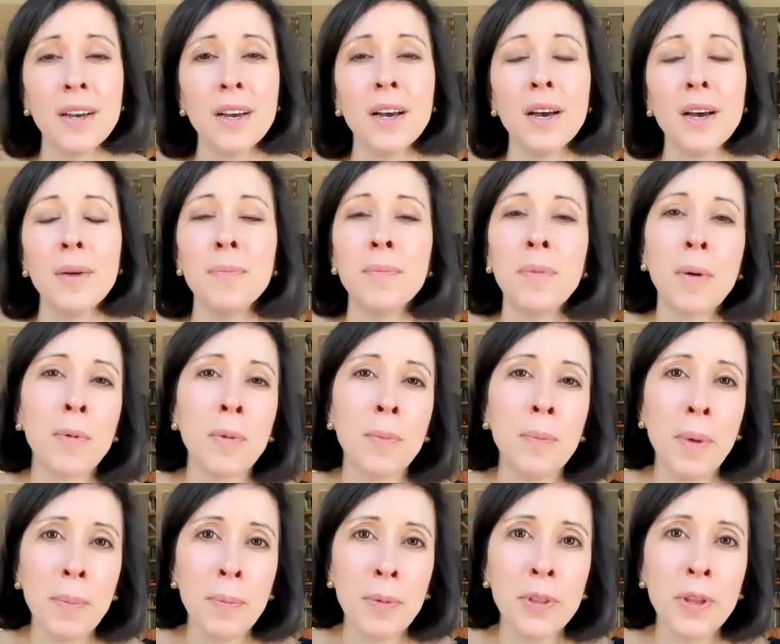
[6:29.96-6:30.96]
But
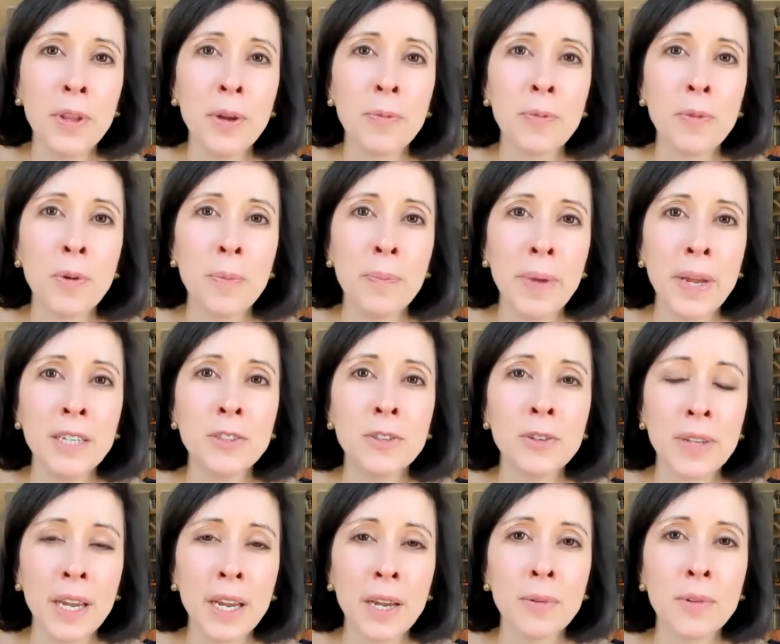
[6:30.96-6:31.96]
remember that remainder
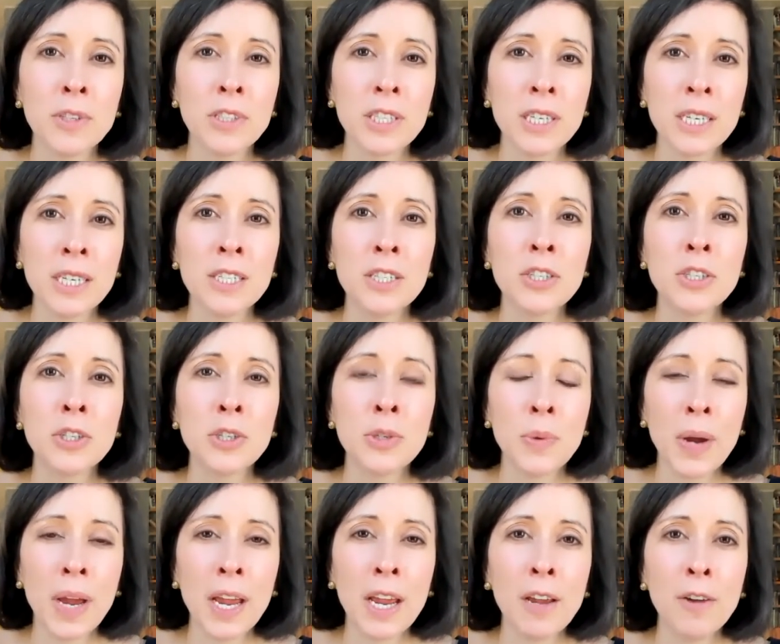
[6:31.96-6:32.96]
language is
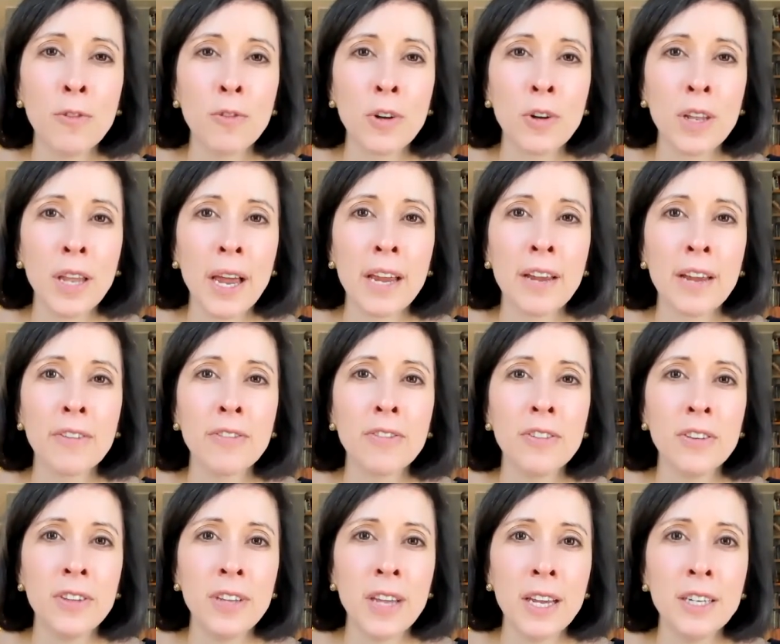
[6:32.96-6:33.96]
to A for life,
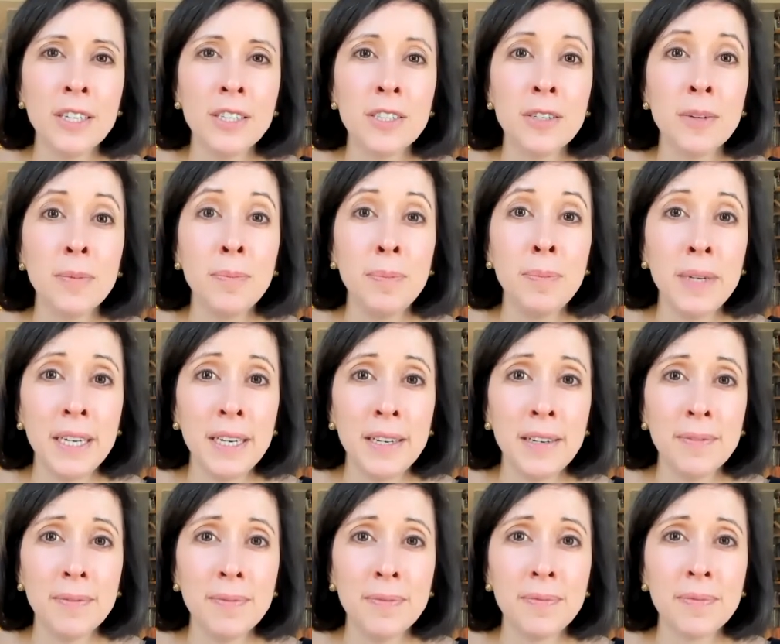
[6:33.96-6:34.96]
then to
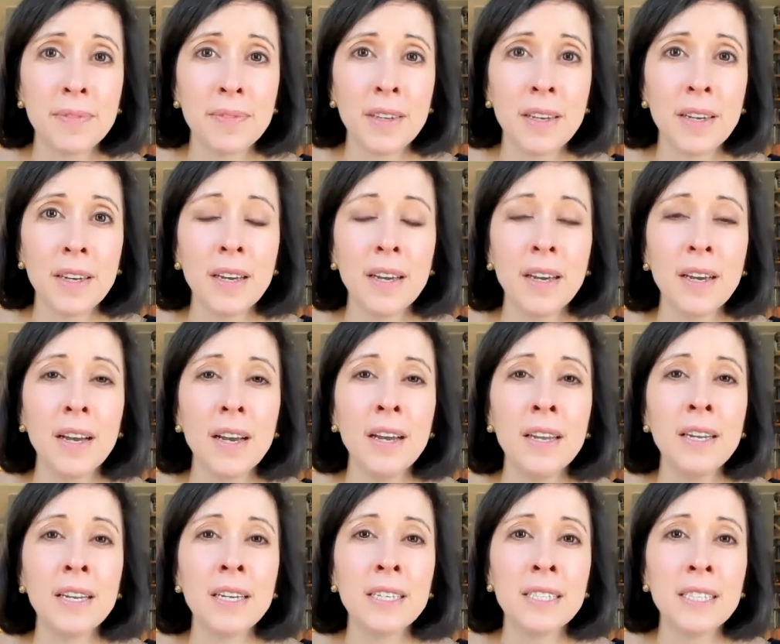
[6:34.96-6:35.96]
B.
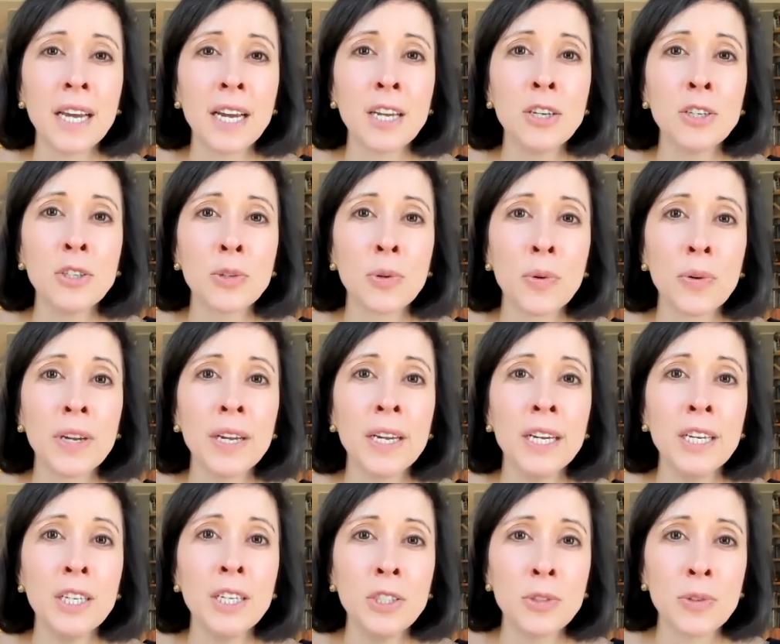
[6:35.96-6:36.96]
An executory
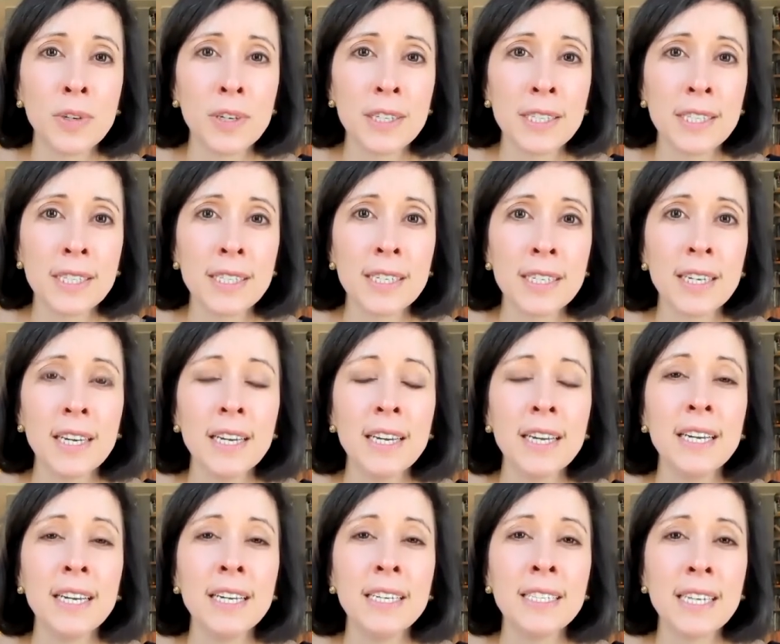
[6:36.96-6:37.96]
interest
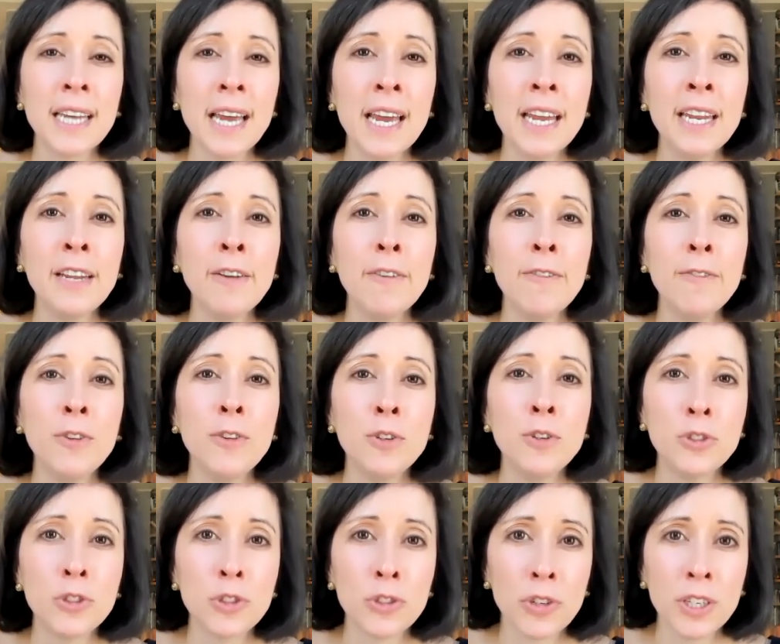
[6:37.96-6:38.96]
is any
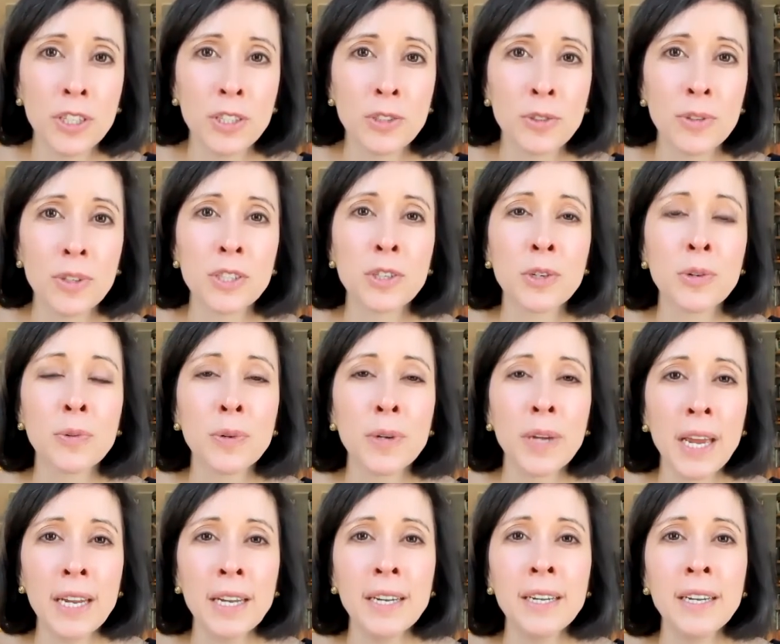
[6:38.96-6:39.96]
future interest
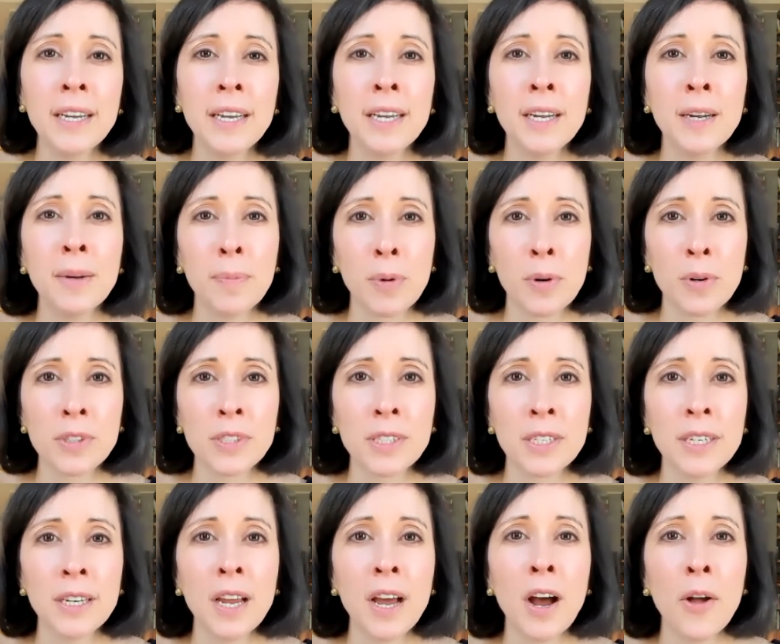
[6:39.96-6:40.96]
created in a
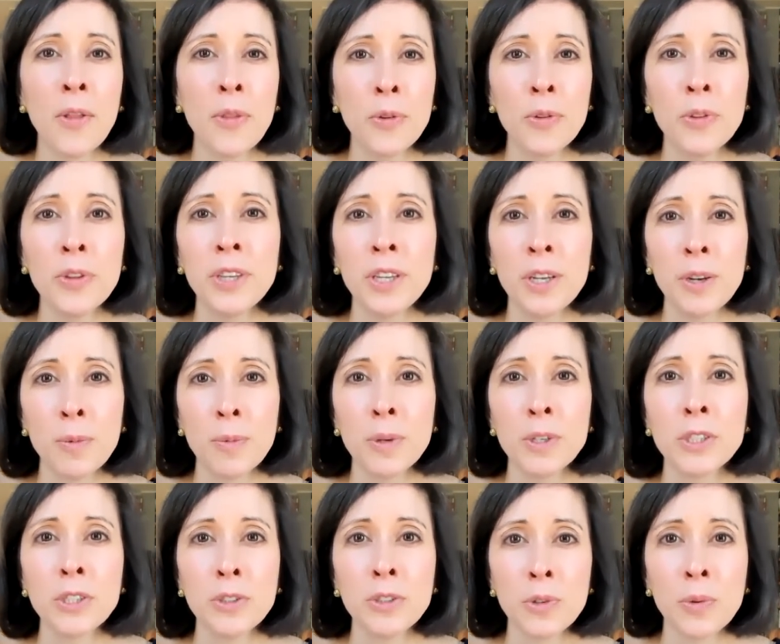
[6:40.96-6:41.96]
person other than the
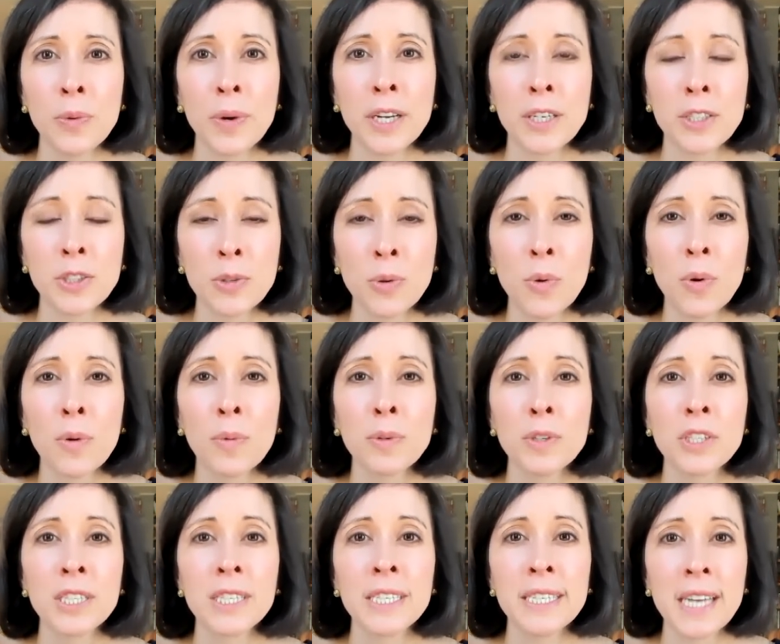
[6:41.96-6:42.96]
original grantor,
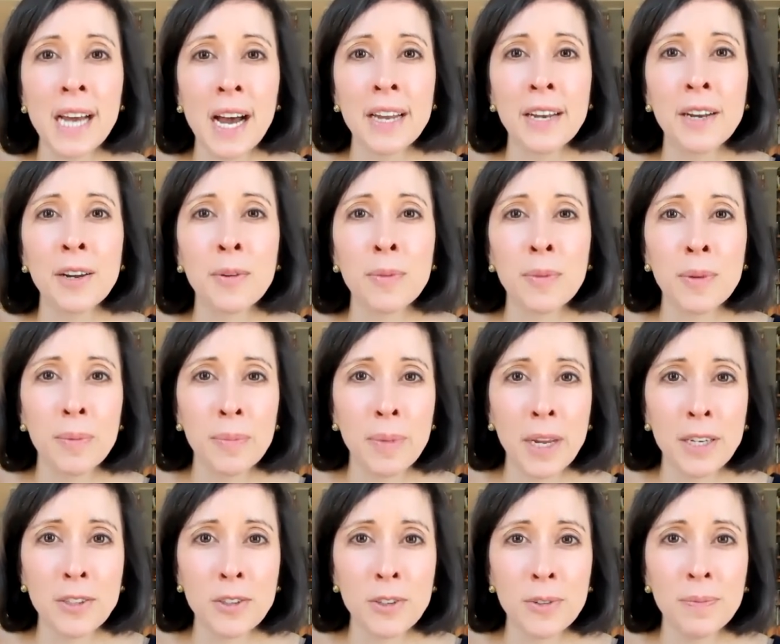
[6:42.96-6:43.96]
which is not a
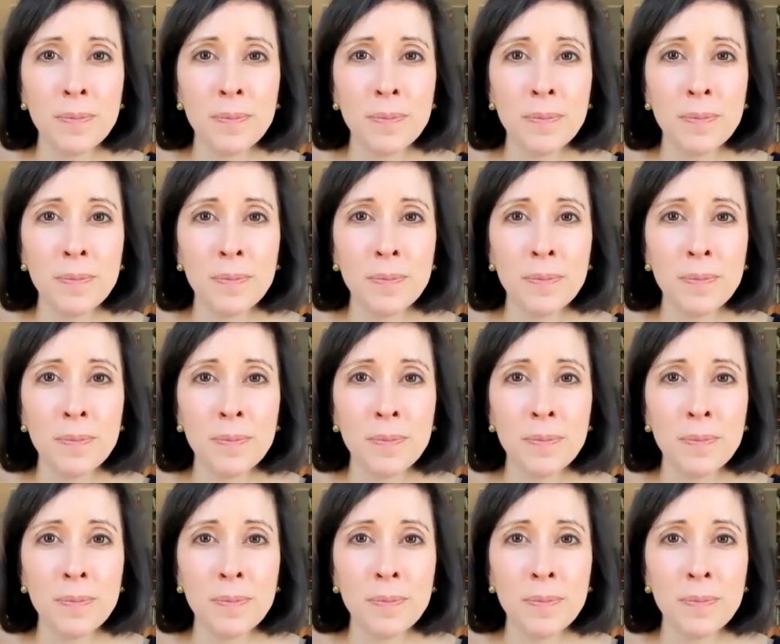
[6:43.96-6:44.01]
remainder.